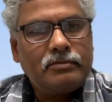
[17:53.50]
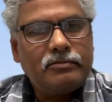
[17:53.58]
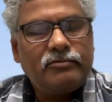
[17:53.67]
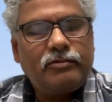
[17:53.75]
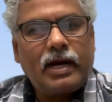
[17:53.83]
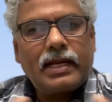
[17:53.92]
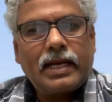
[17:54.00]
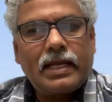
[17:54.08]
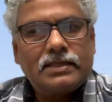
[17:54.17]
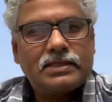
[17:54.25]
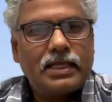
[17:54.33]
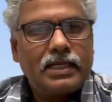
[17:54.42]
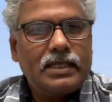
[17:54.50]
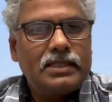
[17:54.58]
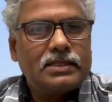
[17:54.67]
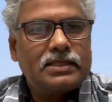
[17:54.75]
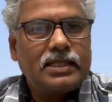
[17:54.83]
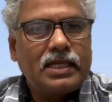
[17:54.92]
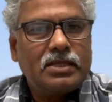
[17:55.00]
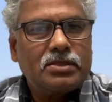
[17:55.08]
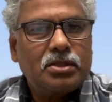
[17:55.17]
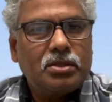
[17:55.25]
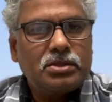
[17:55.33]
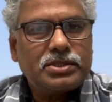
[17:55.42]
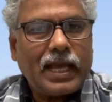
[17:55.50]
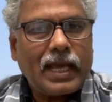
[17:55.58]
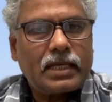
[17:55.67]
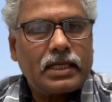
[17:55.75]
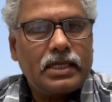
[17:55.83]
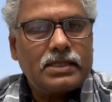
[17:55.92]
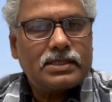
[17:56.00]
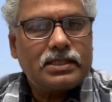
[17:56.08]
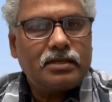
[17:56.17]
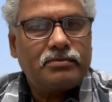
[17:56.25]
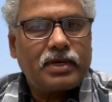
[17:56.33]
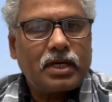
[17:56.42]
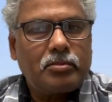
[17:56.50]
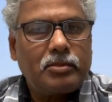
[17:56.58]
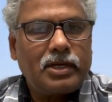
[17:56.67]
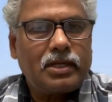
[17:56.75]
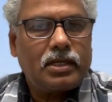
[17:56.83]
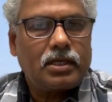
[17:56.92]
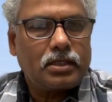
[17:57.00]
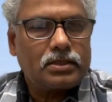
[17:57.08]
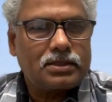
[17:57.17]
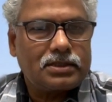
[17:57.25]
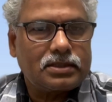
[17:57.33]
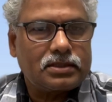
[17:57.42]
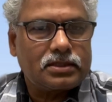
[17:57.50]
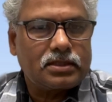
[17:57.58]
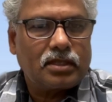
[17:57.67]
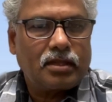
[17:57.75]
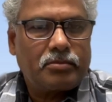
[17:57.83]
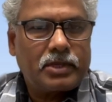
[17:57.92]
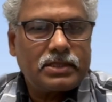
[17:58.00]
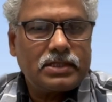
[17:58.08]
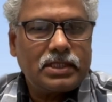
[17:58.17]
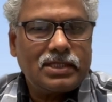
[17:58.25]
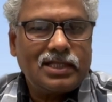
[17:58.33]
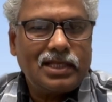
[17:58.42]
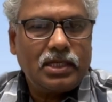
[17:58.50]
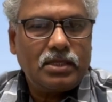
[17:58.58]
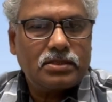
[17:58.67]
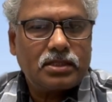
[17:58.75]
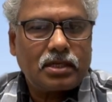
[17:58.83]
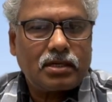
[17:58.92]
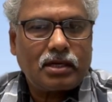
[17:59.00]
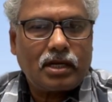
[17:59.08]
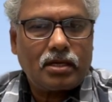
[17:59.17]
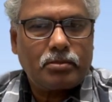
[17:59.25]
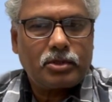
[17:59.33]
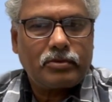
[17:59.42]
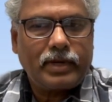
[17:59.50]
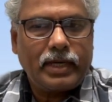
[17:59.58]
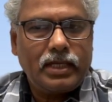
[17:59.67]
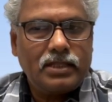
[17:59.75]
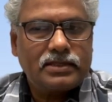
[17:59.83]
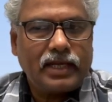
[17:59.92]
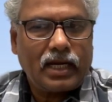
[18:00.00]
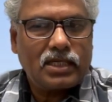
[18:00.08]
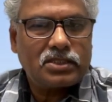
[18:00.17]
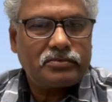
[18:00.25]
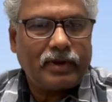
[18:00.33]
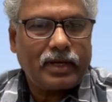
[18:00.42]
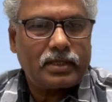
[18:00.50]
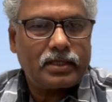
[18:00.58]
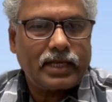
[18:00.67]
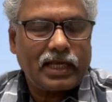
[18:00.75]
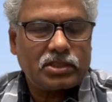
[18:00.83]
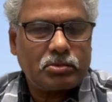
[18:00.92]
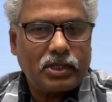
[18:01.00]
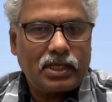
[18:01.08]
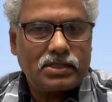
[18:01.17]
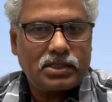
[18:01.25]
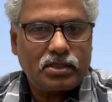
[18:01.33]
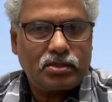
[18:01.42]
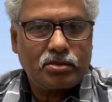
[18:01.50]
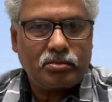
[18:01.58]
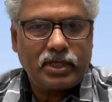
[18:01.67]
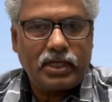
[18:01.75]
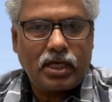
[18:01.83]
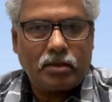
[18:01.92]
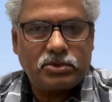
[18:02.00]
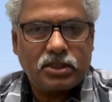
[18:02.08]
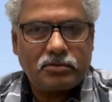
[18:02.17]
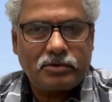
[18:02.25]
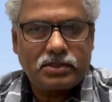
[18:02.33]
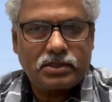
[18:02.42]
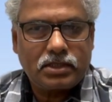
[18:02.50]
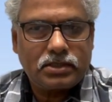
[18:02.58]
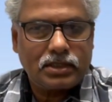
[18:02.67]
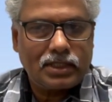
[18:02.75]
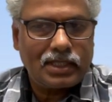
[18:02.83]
what I say is, there is no stagnation in fundamental research. Present theories are not providing satisfactory explanation to many observations in the